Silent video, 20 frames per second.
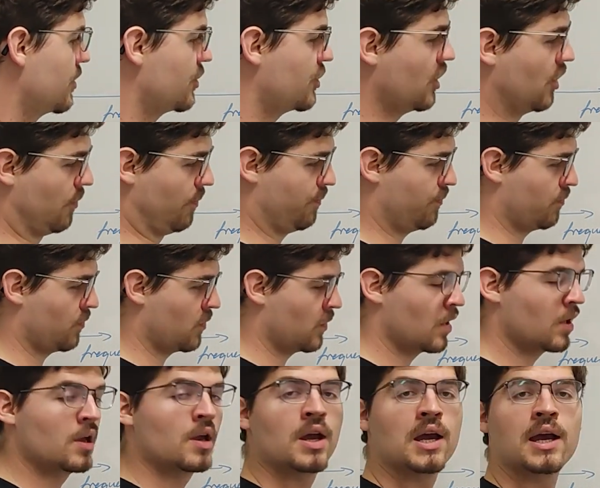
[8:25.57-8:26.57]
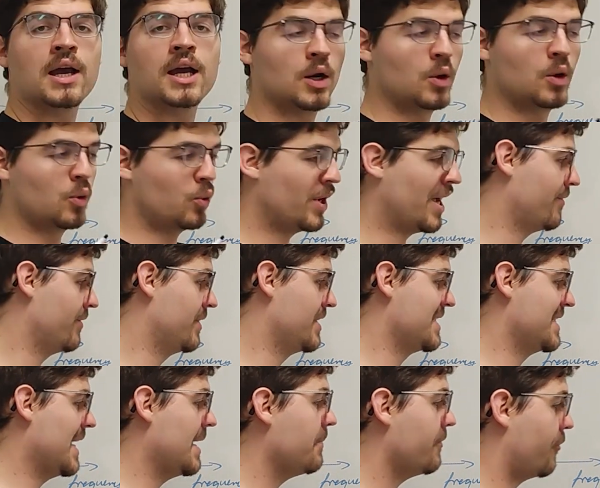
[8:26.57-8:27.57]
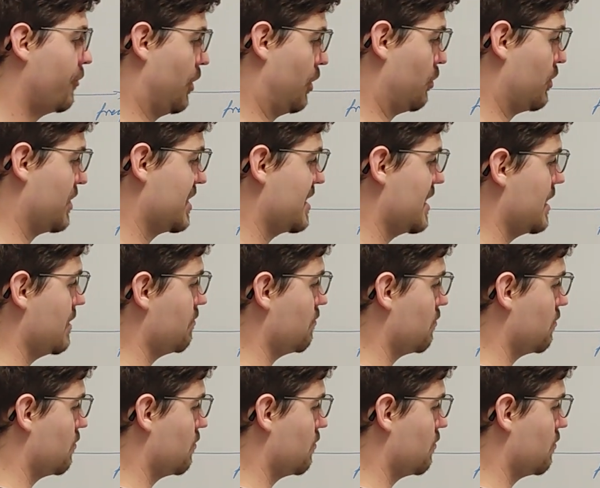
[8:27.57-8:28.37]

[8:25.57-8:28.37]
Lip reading: So, we have the same frequency,